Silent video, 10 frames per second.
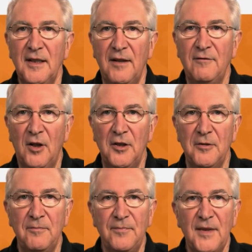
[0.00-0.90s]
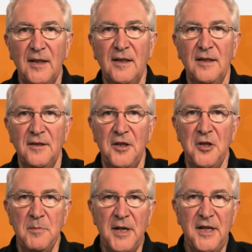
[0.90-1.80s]
and volume, the
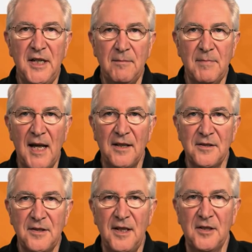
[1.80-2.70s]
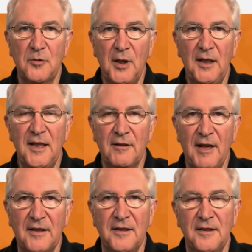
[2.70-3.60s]
humidity imbalance is quickly
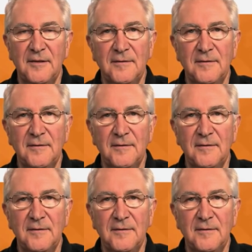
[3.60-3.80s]
corrected.